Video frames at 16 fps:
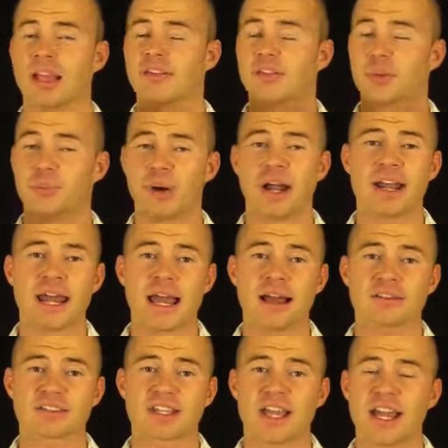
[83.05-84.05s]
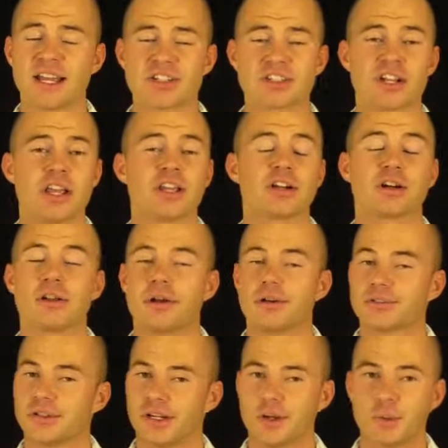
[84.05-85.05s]
If you're buying a house cash,
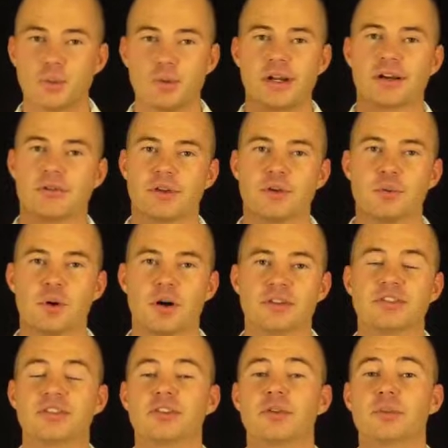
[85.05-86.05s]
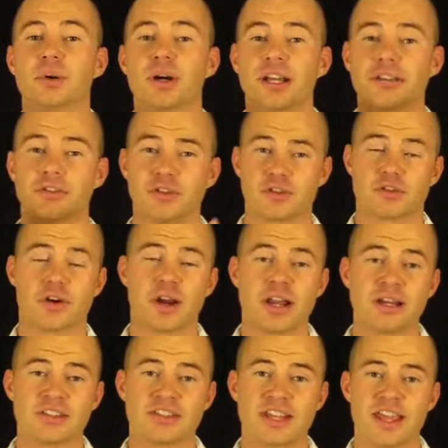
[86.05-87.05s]
close on it whenever you want to. But if you're
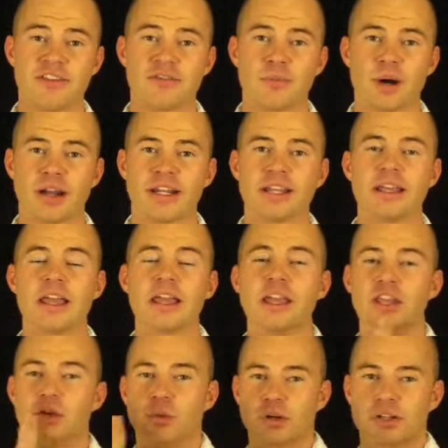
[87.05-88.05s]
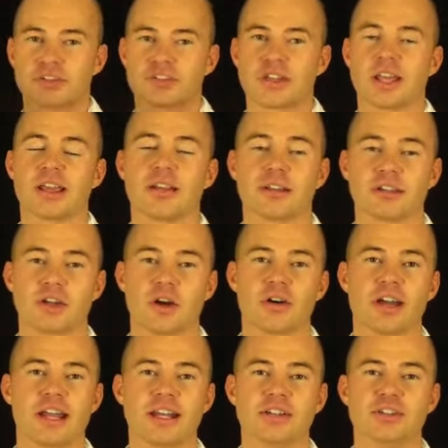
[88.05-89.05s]
trying to save money, you want to say
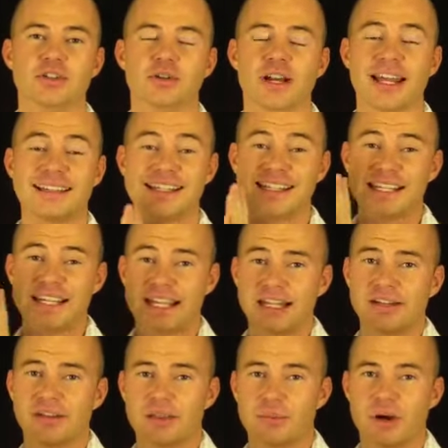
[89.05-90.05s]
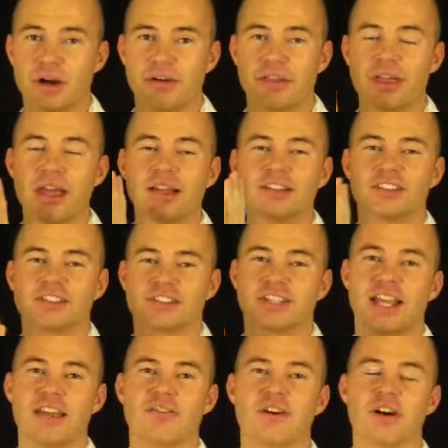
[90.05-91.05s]
go ahead and do it at the end of the month to
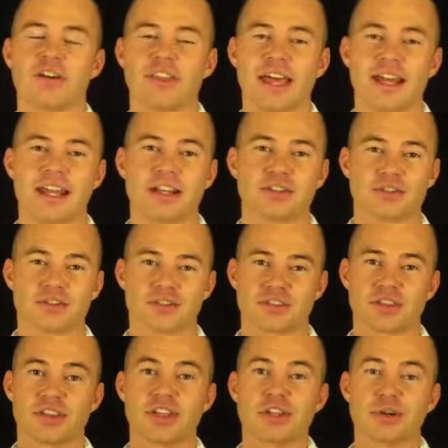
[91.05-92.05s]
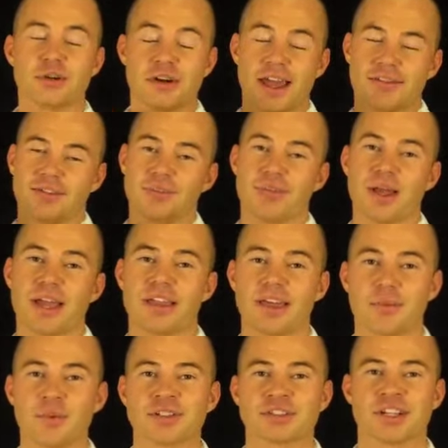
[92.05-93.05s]
save on that interest so that you don't have to pay
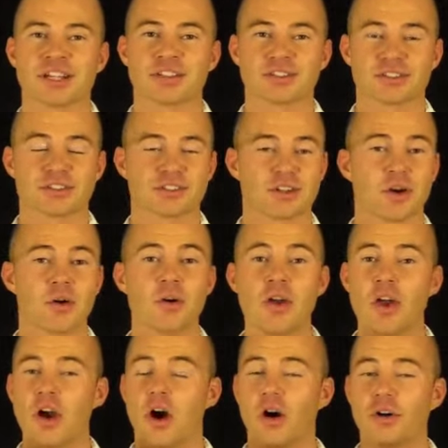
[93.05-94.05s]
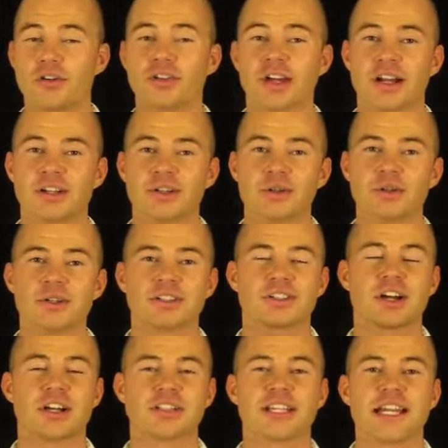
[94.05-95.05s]
that much interest. So all you got to do
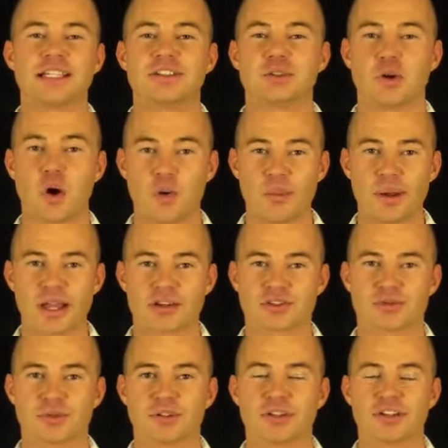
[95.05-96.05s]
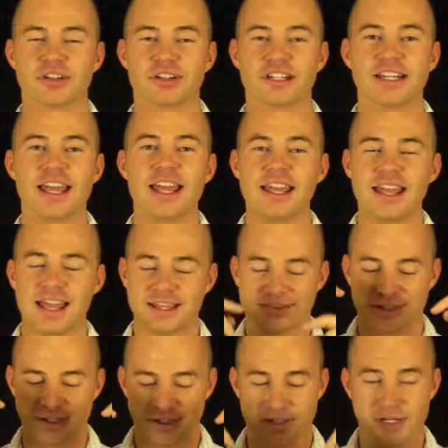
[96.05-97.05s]
is contact your homebackers realtor today
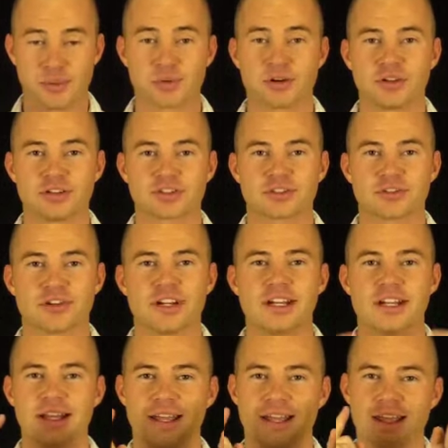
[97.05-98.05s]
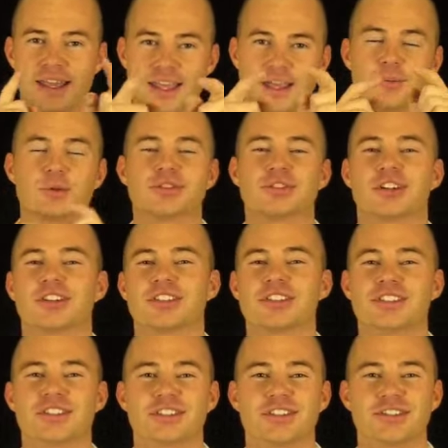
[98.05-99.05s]
at the number on your screen, and we'll talk
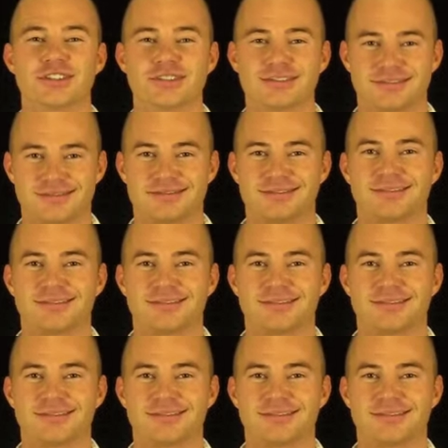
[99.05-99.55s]
to you soon.